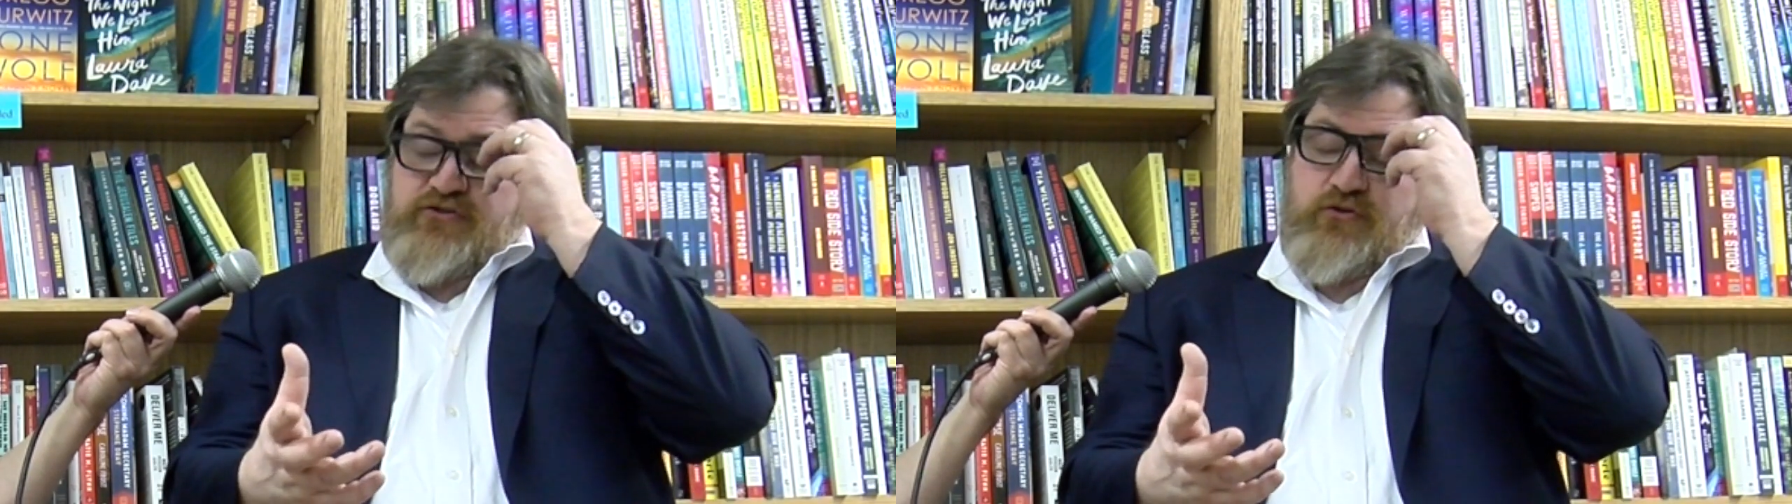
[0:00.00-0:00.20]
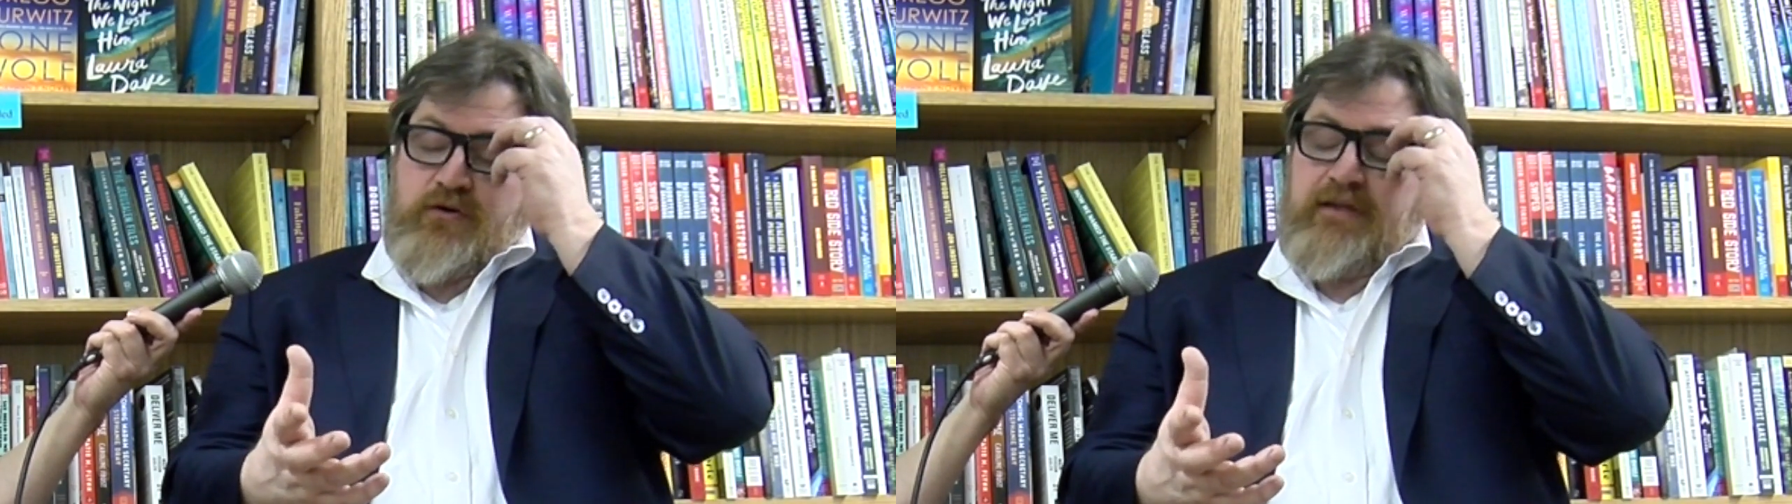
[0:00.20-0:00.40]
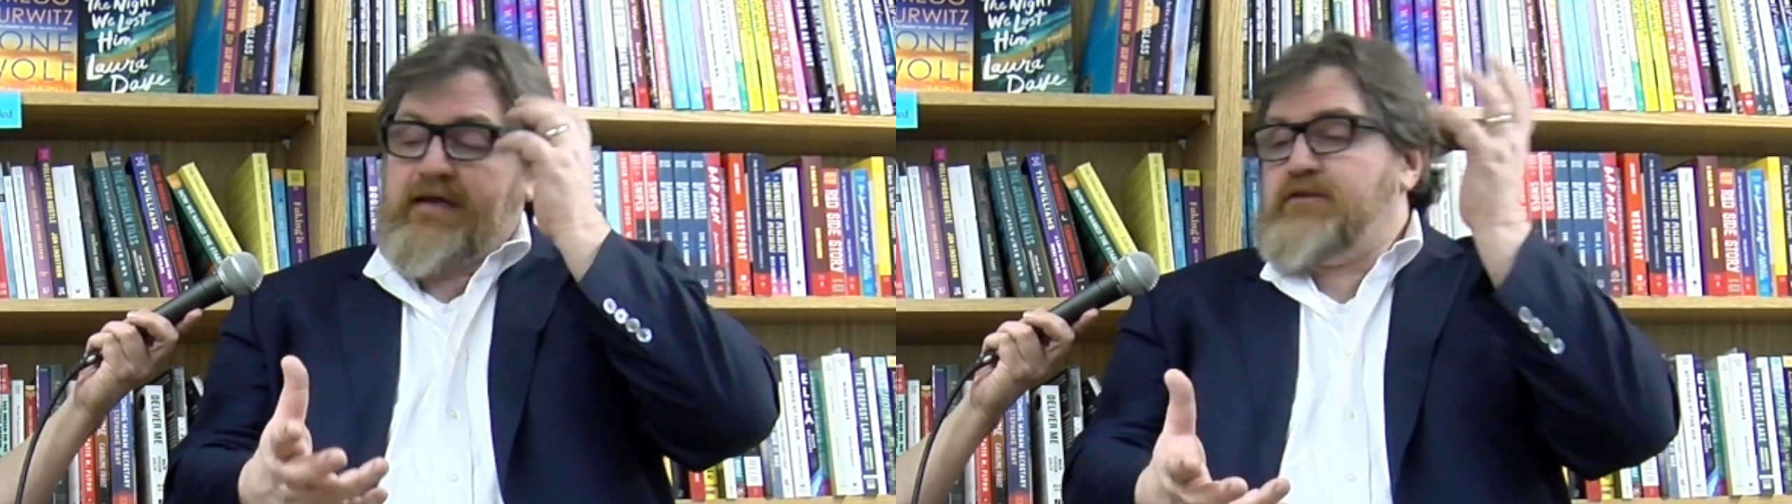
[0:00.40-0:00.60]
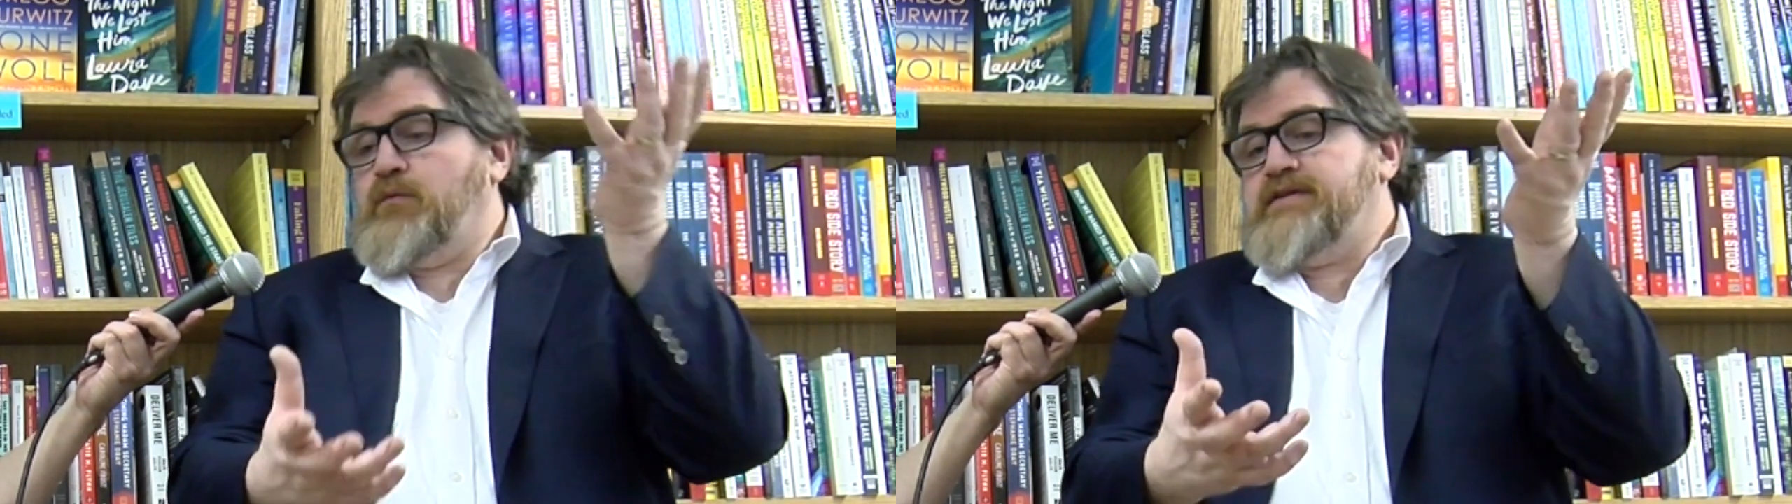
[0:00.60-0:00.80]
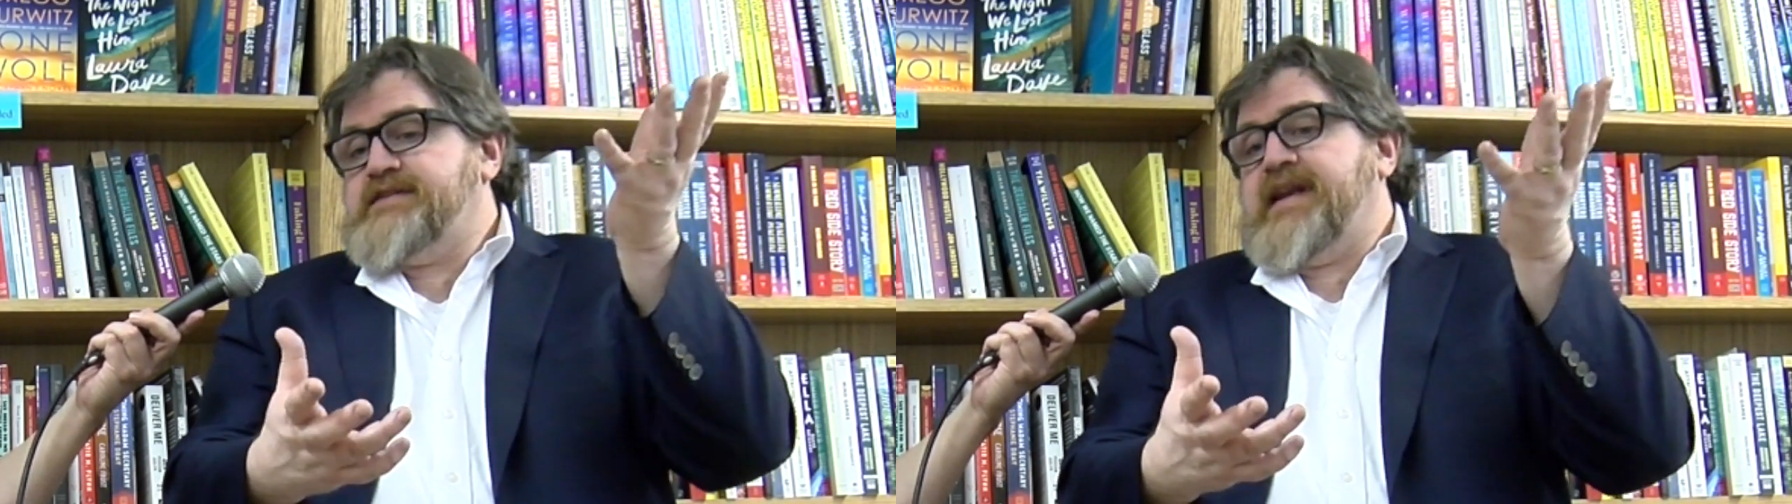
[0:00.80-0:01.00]
story like the
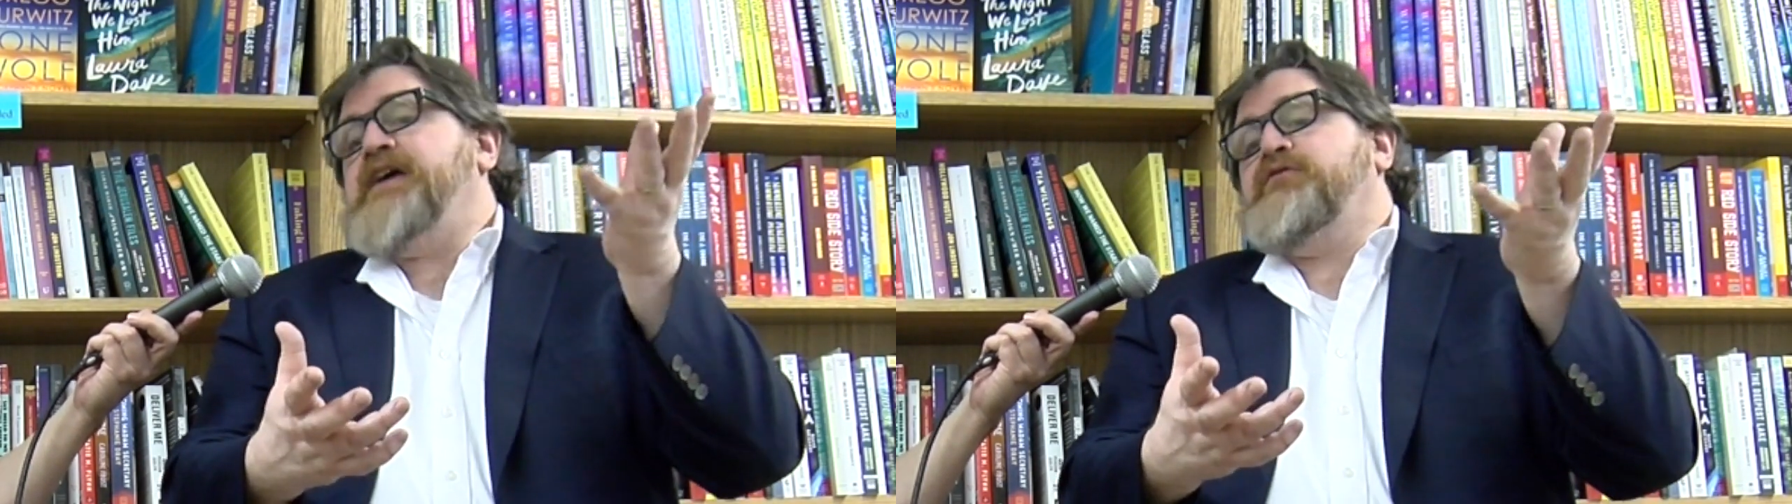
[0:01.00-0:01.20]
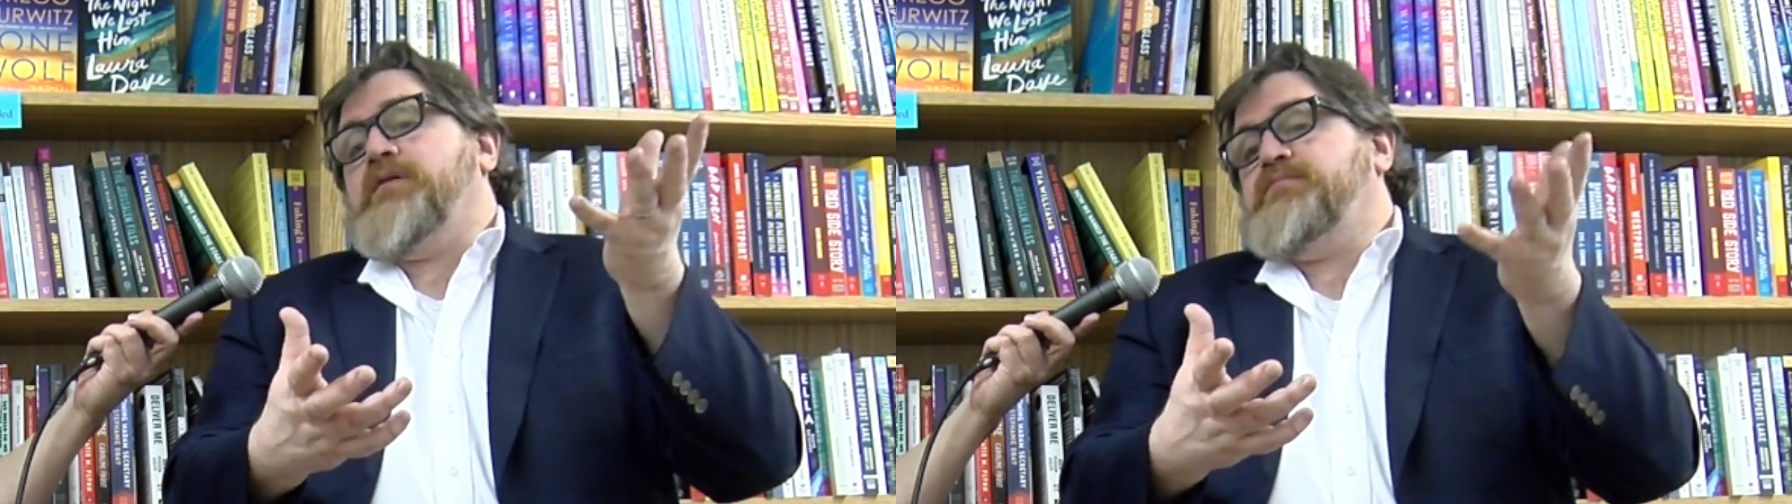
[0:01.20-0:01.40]
ones that I grew